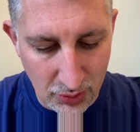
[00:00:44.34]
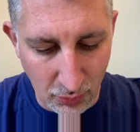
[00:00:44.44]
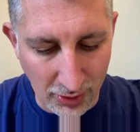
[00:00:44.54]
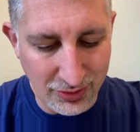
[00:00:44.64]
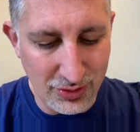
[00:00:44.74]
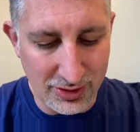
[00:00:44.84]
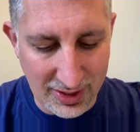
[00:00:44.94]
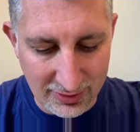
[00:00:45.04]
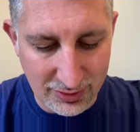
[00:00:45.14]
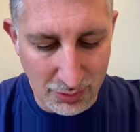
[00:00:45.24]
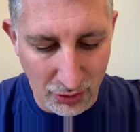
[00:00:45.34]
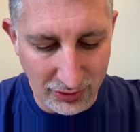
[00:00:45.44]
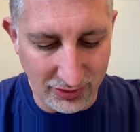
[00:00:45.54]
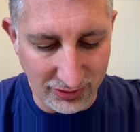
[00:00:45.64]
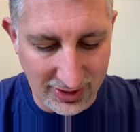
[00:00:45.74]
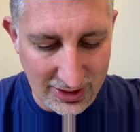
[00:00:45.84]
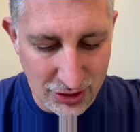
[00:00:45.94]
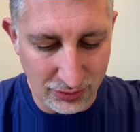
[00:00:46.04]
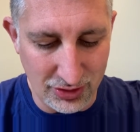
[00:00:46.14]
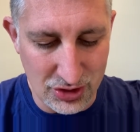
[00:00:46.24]
what do the testimonies and
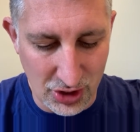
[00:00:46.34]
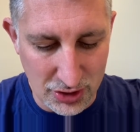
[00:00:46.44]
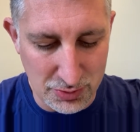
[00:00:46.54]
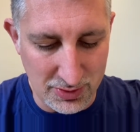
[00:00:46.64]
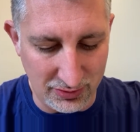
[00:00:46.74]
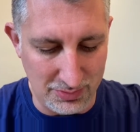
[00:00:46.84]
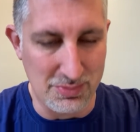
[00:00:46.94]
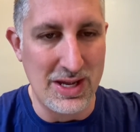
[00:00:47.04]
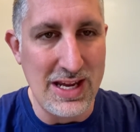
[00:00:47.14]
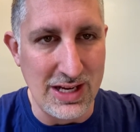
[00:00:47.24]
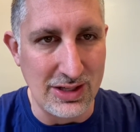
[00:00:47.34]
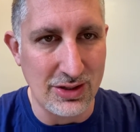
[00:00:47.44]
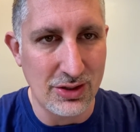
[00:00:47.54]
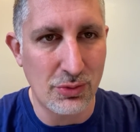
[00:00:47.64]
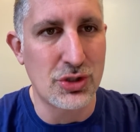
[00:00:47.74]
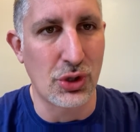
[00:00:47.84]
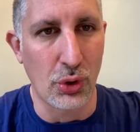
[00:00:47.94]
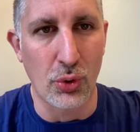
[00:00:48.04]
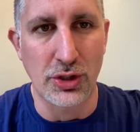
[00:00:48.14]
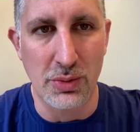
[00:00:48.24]
statutes and judgments mean, which the
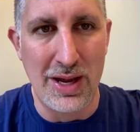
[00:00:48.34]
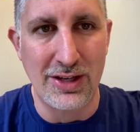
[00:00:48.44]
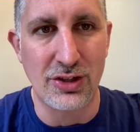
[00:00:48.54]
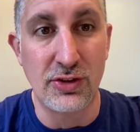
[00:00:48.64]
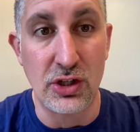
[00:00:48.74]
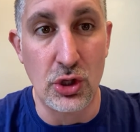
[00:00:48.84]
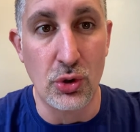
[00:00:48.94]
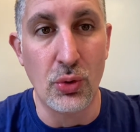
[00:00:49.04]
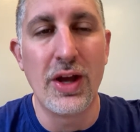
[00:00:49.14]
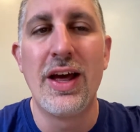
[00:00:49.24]
Lord commanded to you?"